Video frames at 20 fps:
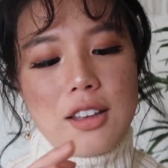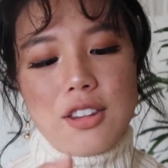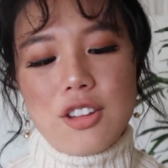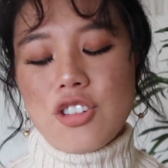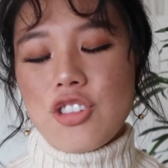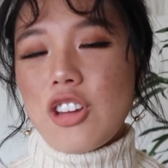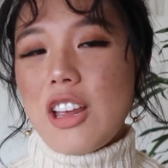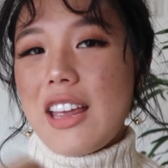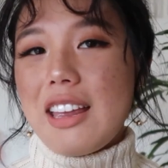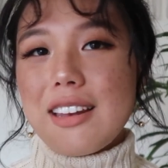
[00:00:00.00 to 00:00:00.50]
the
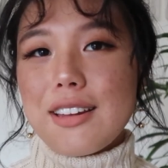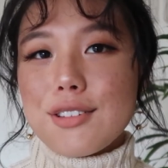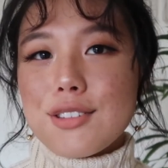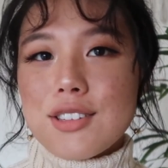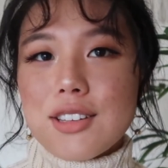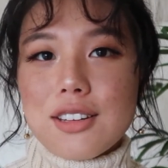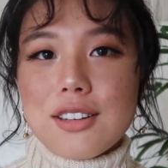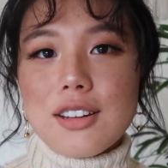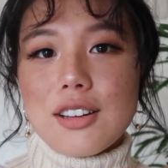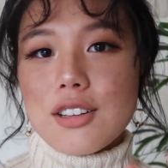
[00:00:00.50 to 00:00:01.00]
shade
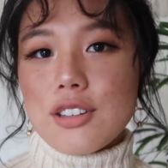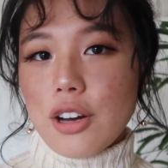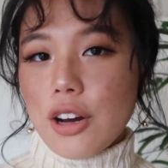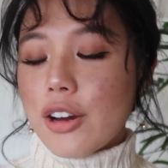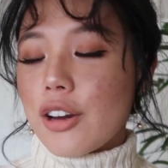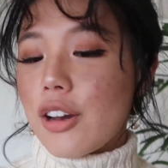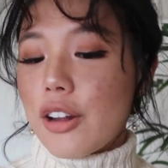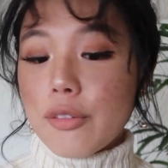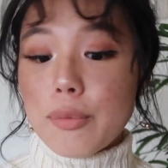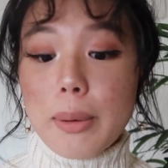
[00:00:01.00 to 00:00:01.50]
isn't a
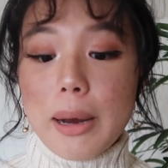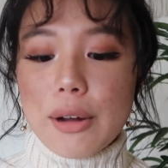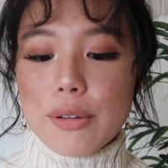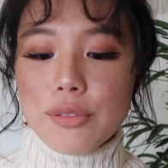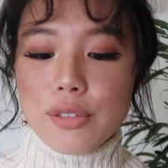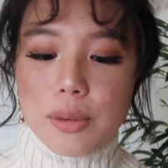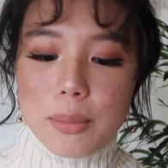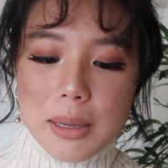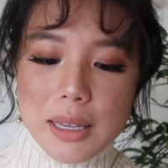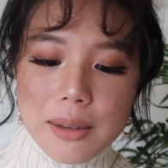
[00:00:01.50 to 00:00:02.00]
dark enough
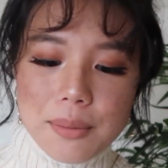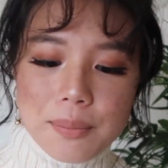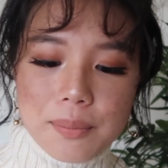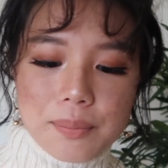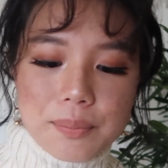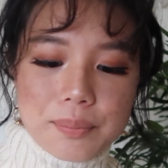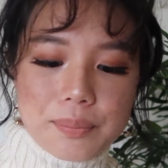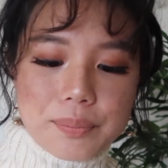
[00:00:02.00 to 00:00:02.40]
brown for me.